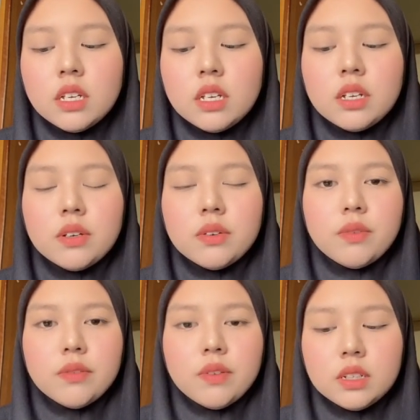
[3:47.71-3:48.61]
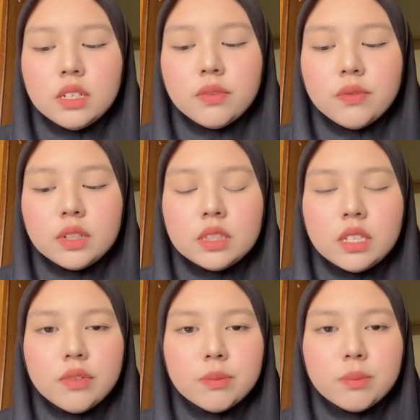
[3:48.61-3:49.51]

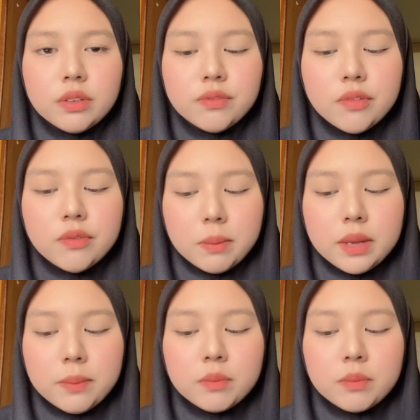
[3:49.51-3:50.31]
547.5 mm.